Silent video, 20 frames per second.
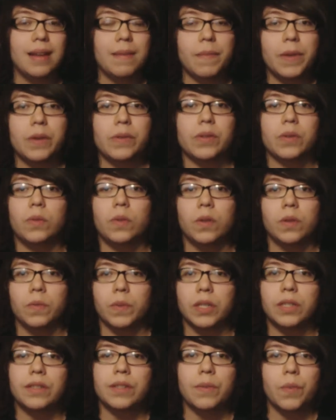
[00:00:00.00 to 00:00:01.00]
middle school in
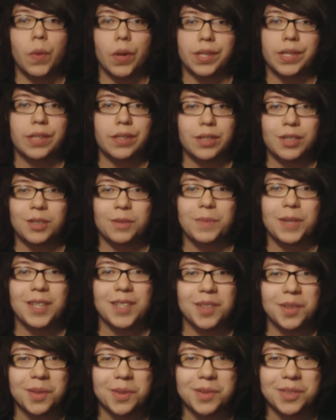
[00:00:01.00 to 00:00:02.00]
which she wasn't she's being
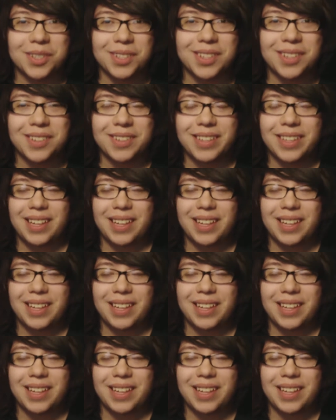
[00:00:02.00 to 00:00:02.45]
delusional